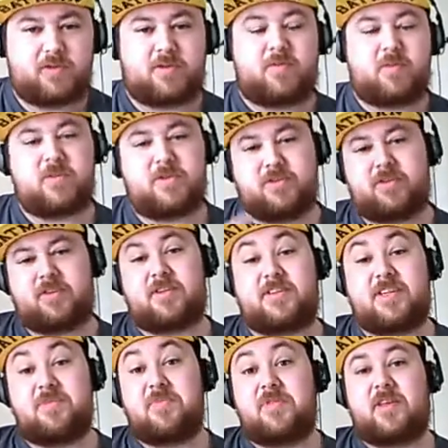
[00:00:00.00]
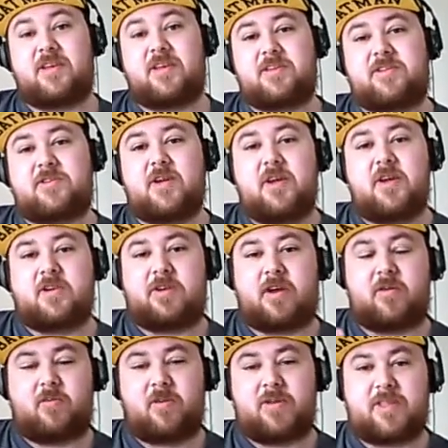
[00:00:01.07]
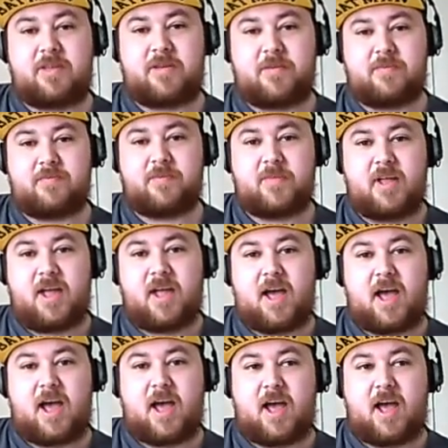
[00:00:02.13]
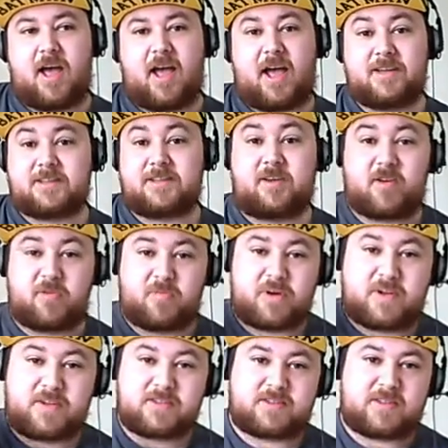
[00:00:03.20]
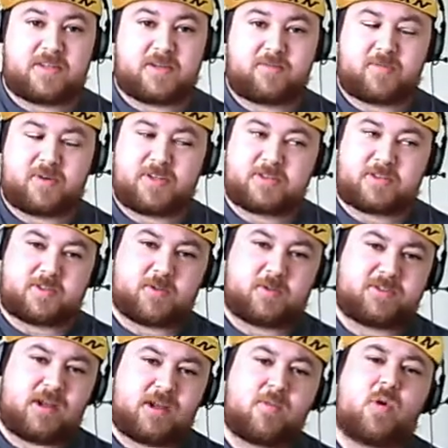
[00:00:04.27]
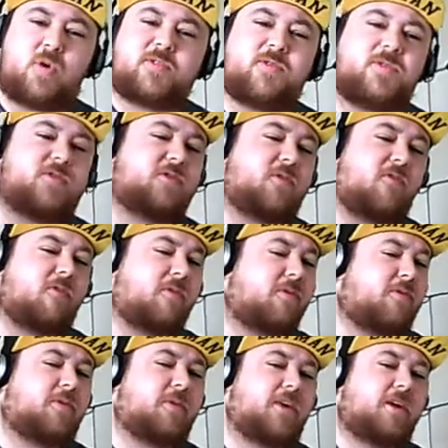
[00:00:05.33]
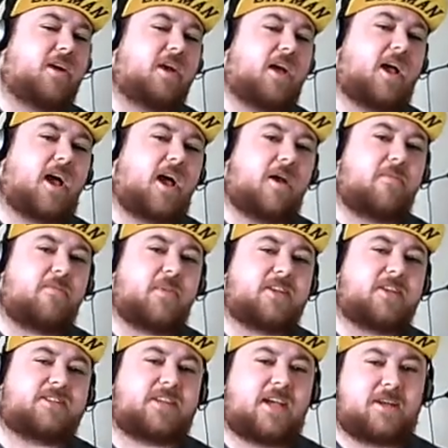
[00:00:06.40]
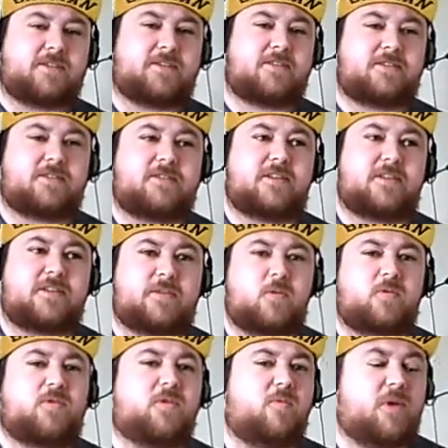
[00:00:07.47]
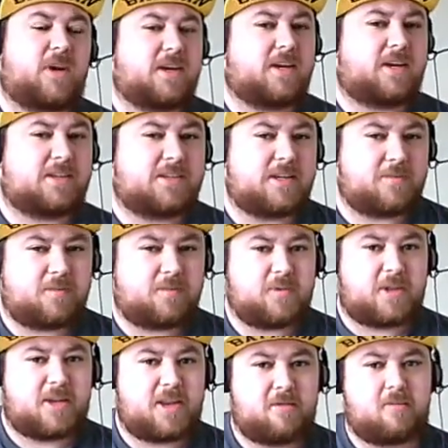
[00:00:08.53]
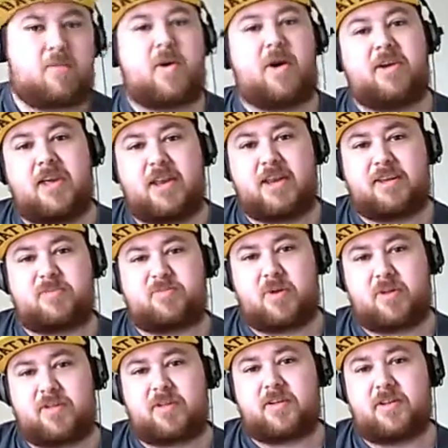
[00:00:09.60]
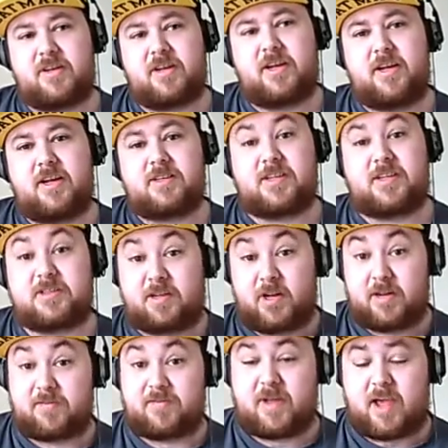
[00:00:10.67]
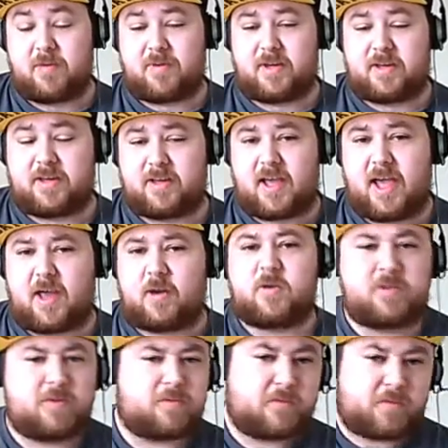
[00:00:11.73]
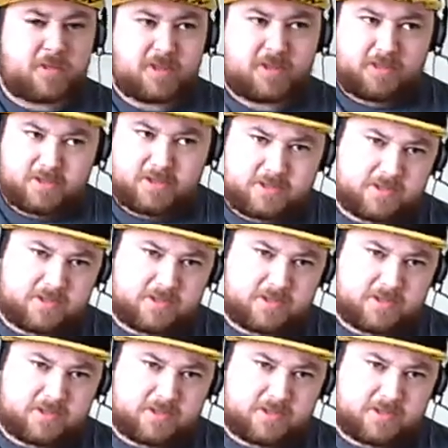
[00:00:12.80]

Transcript: monster, the demon that is kind of within him, as he kind of brings the sword down, but also a sorrow, a sadness that also weirdly deep within him about getting his brother. So that's kind of epic, and also the